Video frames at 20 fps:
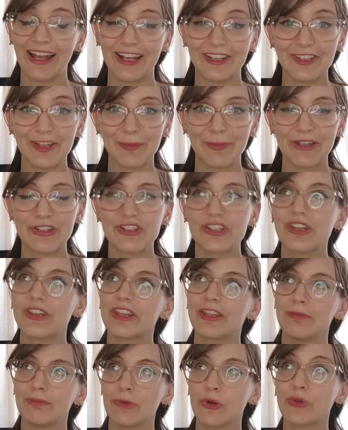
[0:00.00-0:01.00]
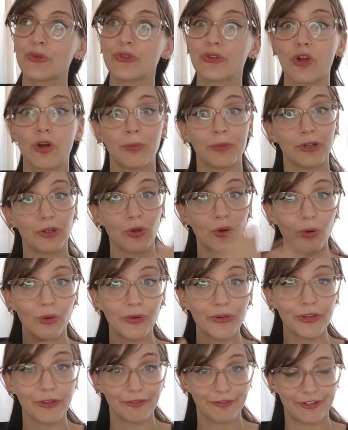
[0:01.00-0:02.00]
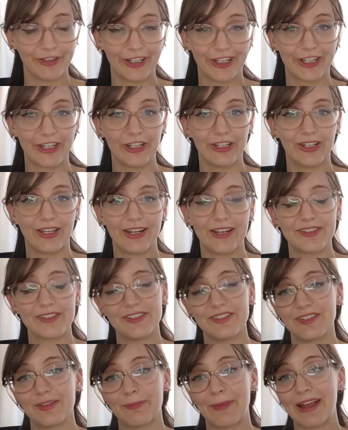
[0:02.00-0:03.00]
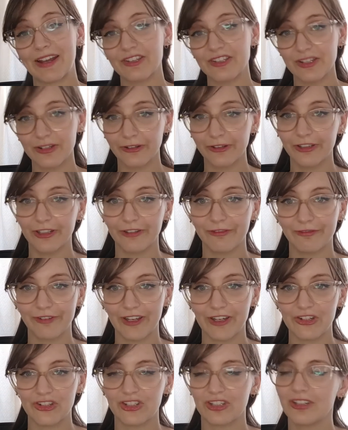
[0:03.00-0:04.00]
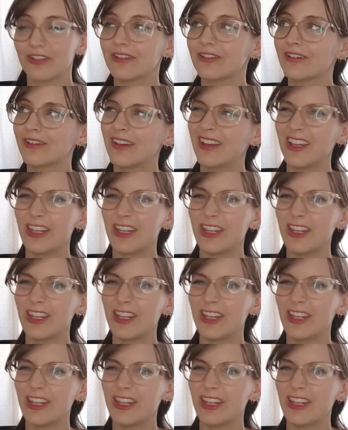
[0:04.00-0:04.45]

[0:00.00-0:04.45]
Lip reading: As I mentioned, the most common cause of folliculitis is a bacterial infection,